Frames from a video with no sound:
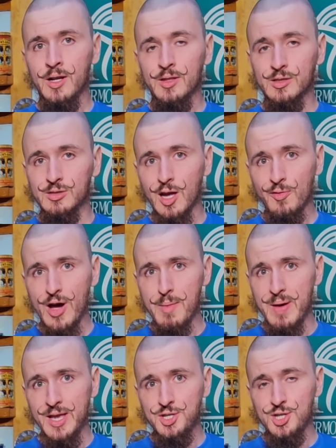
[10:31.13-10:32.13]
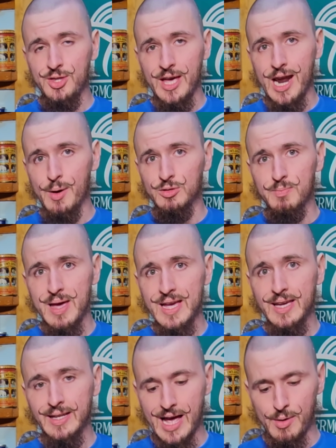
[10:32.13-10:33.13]
The stuff I mentioned that I was
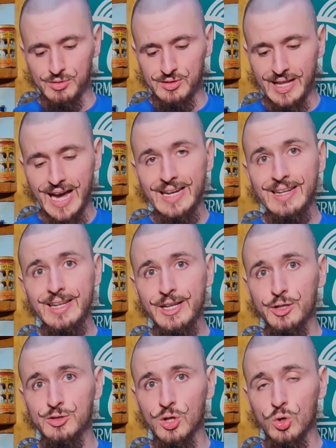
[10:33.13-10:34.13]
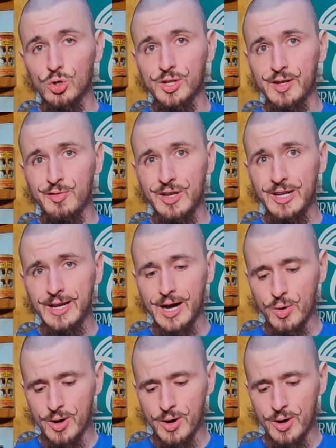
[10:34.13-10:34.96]
making that was 90 years old in a video,